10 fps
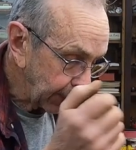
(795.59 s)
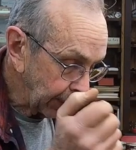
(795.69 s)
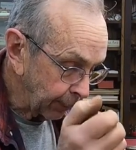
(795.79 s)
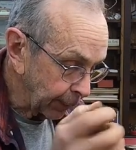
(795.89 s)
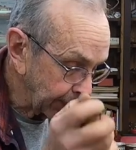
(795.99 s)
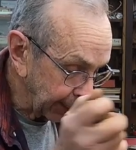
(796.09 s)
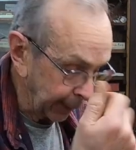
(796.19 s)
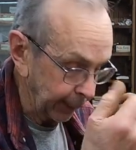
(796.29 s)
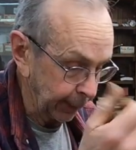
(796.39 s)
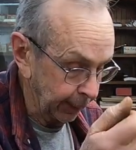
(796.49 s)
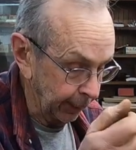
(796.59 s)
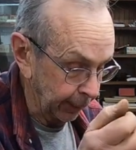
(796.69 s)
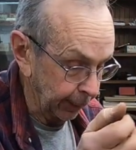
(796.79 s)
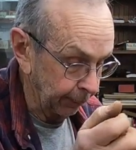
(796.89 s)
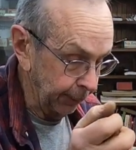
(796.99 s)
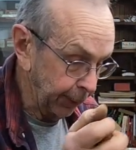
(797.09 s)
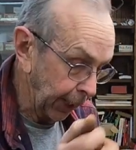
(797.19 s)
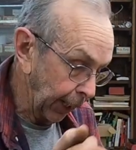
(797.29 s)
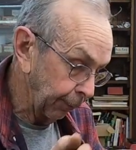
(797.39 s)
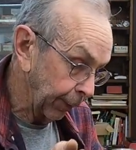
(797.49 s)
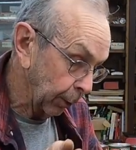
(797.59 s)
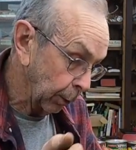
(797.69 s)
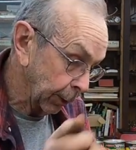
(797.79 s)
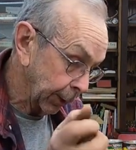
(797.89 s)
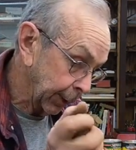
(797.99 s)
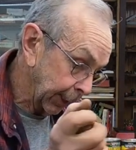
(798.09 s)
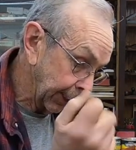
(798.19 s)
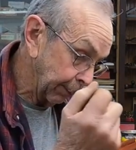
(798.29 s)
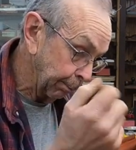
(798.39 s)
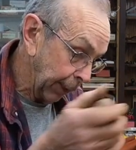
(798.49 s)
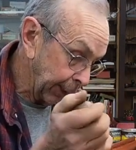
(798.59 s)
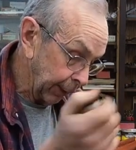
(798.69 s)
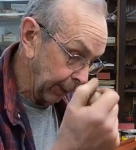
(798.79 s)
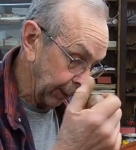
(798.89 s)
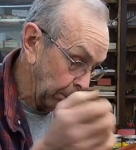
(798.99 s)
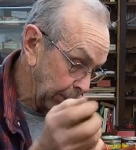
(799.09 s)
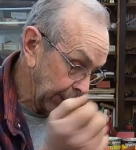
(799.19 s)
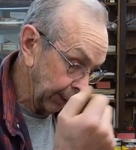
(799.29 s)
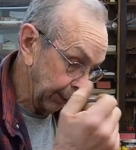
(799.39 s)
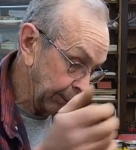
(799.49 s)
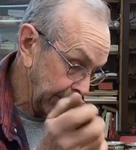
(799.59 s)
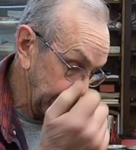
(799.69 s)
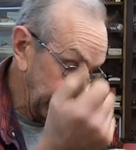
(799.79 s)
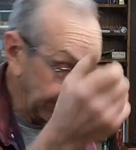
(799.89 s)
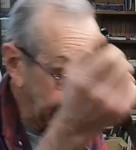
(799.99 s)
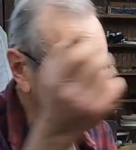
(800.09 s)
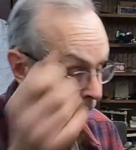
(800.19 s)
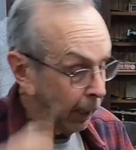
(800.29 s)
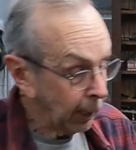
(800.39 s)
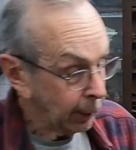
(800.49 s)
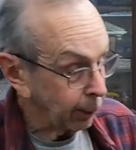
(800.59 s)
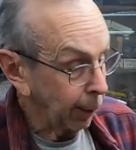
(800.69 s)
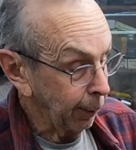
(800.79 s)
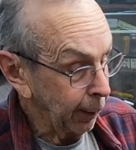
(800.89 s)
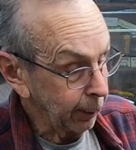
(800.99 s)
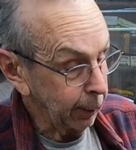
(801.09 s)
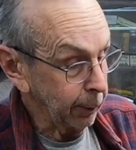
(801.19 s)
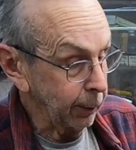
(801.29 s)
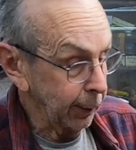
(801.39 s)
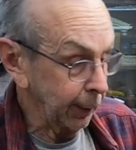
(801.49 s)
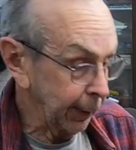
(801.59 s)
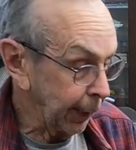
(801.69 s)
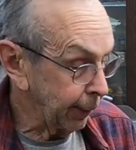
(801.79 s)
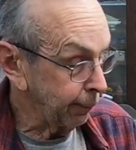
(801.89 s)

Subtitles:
Feels like this shaft that holds this on is bent a little bit somehow or another. So anyway, it comes out like that.